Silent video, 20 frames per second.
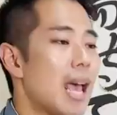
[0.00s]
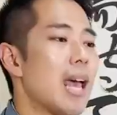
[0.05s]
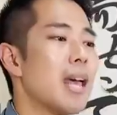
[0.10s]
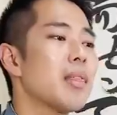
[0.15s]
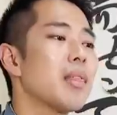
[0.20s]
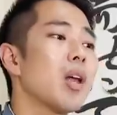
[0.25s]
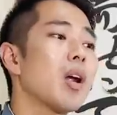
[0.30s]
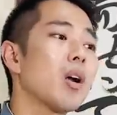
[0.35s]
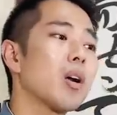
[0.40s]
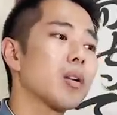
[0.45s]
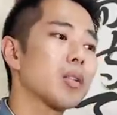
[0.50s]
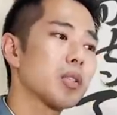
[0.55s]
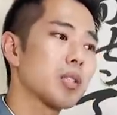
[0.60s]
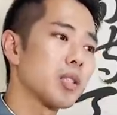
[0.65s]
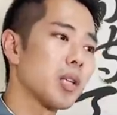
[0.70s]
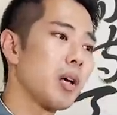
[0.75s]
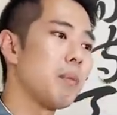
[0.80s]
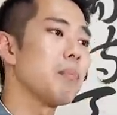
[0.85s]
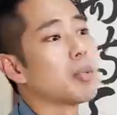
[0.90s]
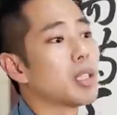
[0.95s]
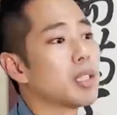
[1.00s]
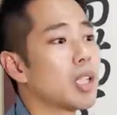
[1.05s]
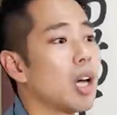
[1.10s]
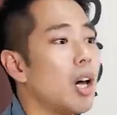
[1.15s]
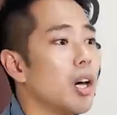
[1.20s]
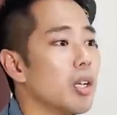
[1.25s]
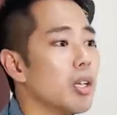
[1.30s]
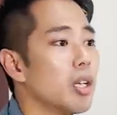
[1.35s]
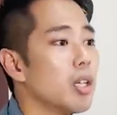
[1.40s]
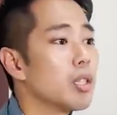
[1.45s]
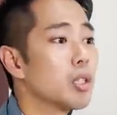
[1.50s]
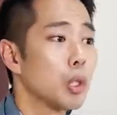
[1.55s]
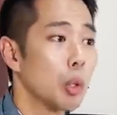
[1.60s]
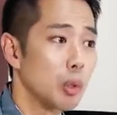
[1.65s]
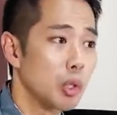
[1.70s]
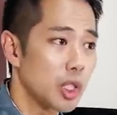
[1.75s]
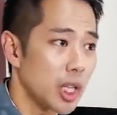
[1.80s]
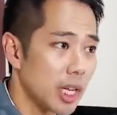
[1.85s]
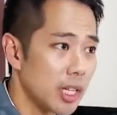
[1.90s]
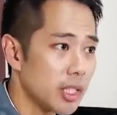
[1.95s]
And there are some katana
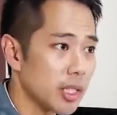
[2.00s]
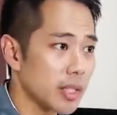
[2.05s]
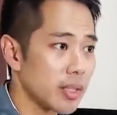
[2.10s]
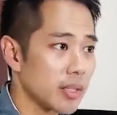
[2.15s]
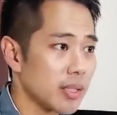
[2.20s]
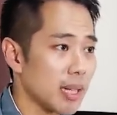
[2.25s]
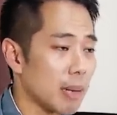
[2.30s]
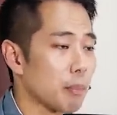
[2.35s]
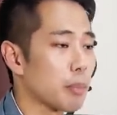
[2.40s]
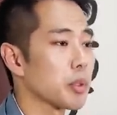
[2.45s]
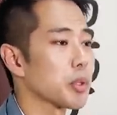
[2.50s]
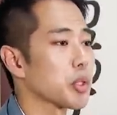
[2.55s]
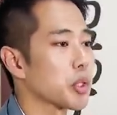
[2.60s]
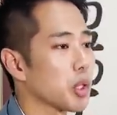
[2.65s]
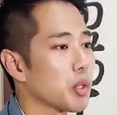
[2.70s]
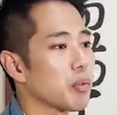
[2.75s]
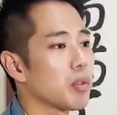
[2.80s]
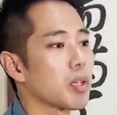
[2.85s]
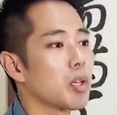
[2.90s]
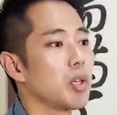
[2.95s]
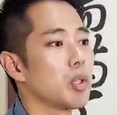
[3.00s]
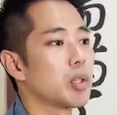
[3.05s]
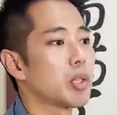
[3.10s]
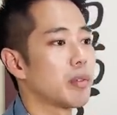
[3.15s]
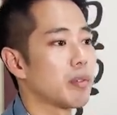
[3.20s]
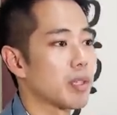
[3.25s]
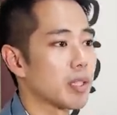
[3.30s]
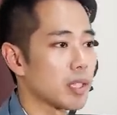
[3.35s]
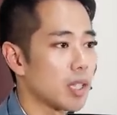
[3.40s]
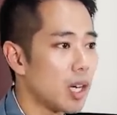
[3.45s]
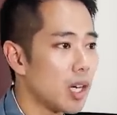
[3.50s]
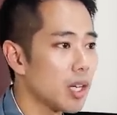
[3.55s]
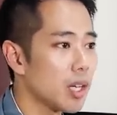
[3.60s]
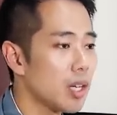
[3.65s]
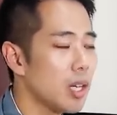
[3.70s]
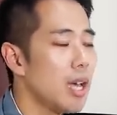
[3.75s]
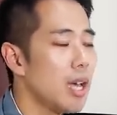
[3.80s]
associations that preserve the culture of katana